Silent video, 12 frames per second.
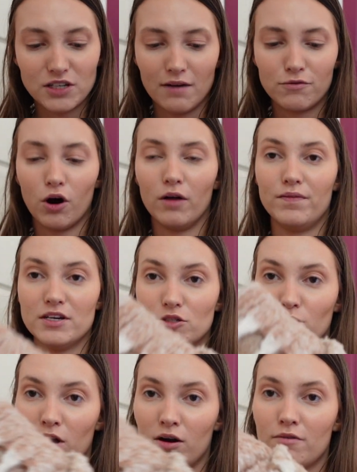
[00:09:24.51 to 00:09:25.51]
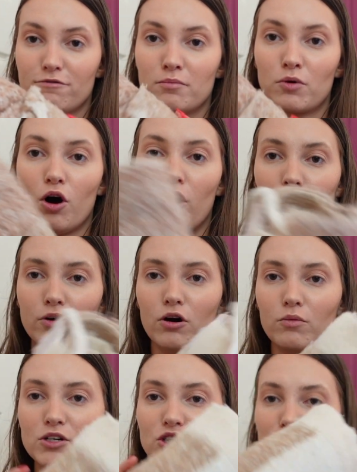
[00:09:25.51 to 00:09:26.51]
I've got this one from Cotton
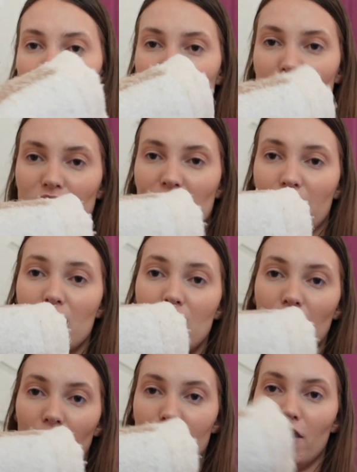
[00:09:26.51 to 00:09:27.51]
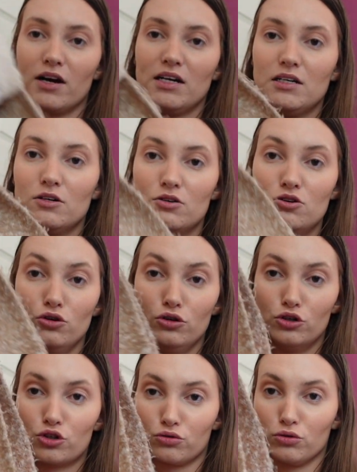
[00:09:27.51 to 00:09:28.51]
On, which is just like a very
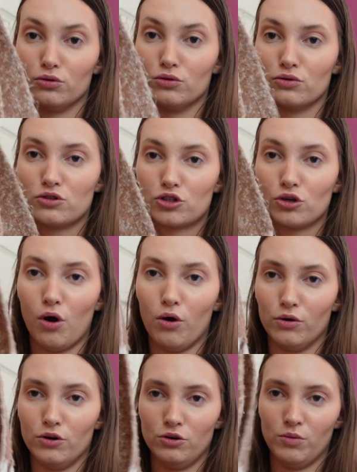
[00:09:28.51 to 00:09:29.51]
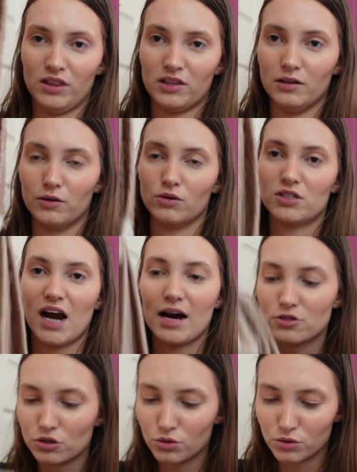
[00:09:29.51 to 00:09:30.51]
neutrals tone with the little
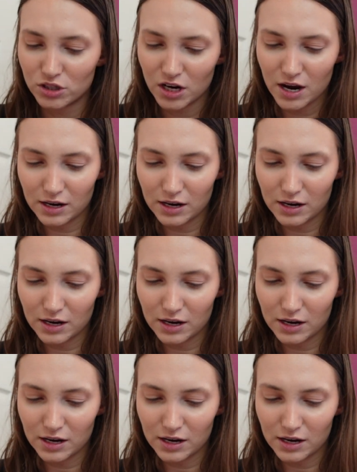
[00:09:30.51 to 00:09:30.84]
tassels.